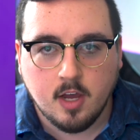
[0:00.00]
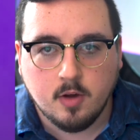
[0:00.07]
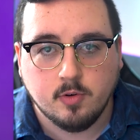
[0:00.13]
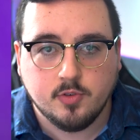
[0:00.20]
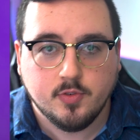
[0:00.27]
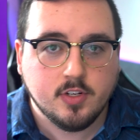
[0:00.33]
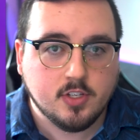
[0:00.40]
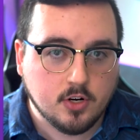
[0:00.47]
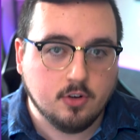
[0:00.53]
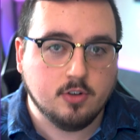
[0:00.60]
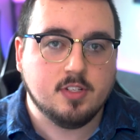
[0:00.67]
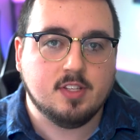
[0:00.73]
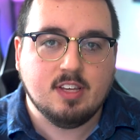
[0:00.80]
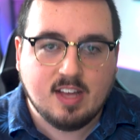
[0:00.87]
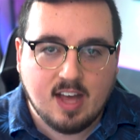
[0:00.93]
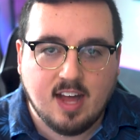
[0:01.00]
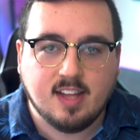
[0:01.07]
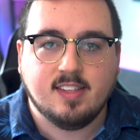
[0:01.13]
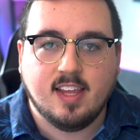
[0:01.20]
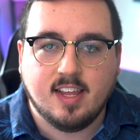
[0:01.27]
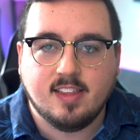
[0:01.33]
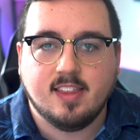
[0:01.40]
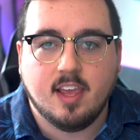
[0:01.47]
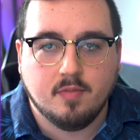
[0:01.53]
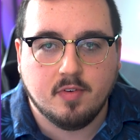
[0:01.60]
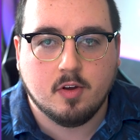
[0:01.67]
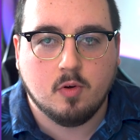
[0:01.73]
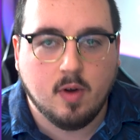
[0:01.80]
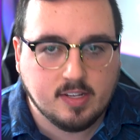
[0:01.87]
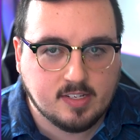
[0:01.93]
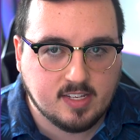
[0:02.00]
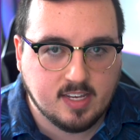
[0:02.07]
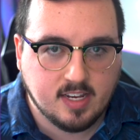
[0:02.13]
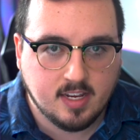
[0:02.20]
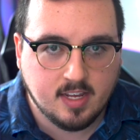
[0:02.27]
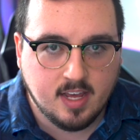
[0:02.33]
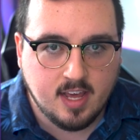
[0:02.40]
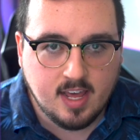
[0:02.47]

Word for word: which returns the content they requested.